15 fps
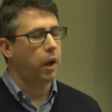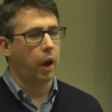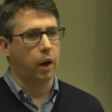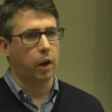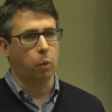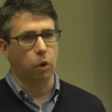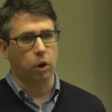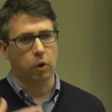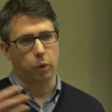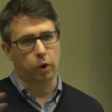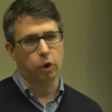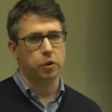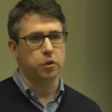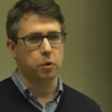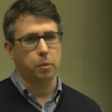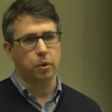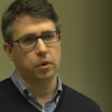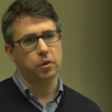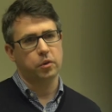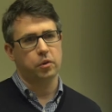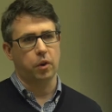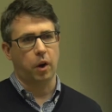and I work with
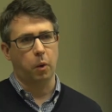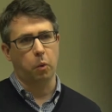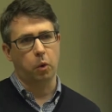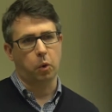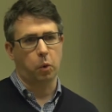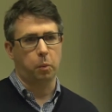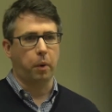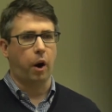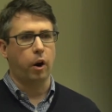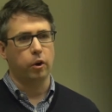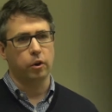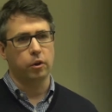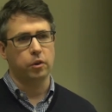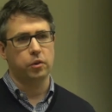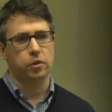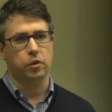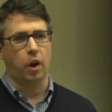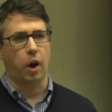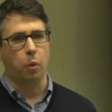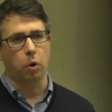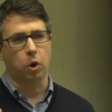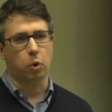customers, I work with partners,
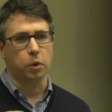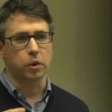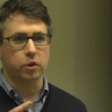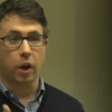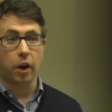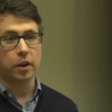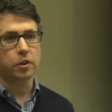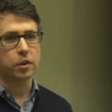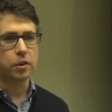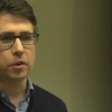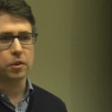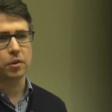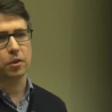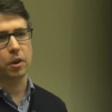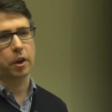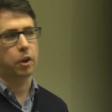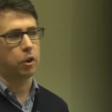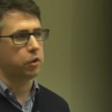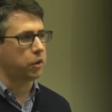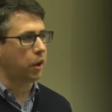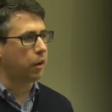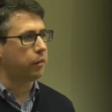I work with scientists like
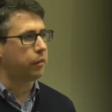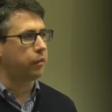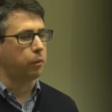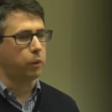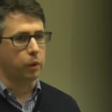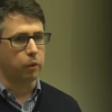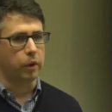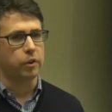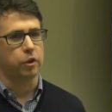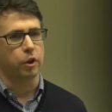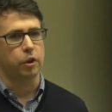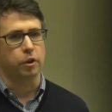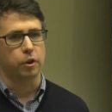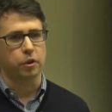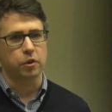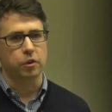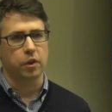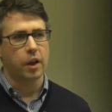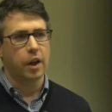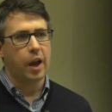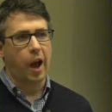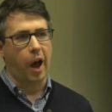yourself, with researchers,
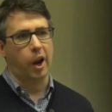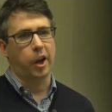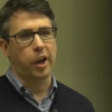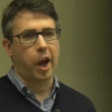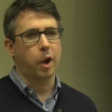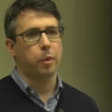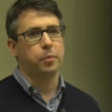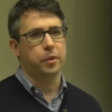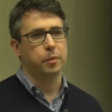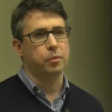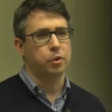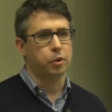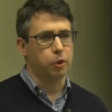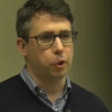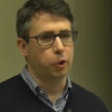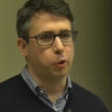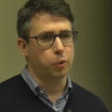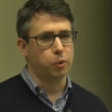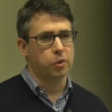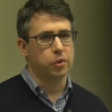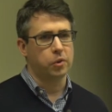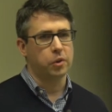and I help them to
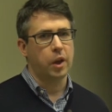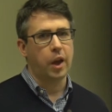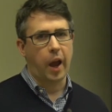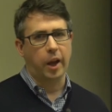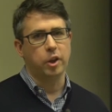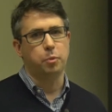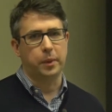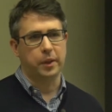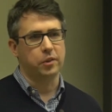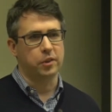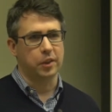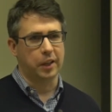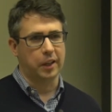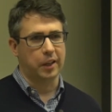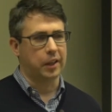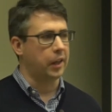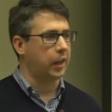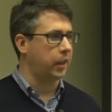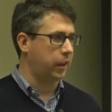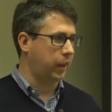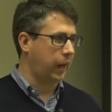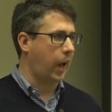use HPC
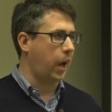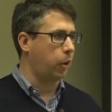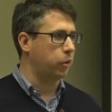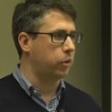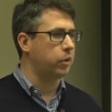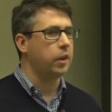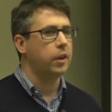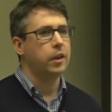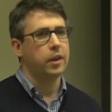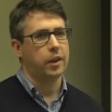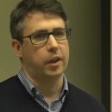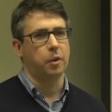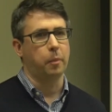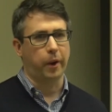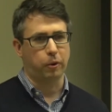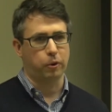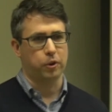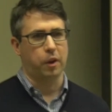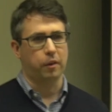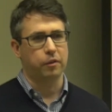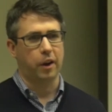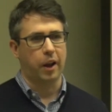in the cloud, in the
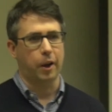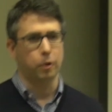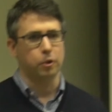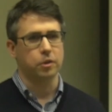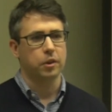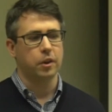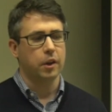Microsoft cloud.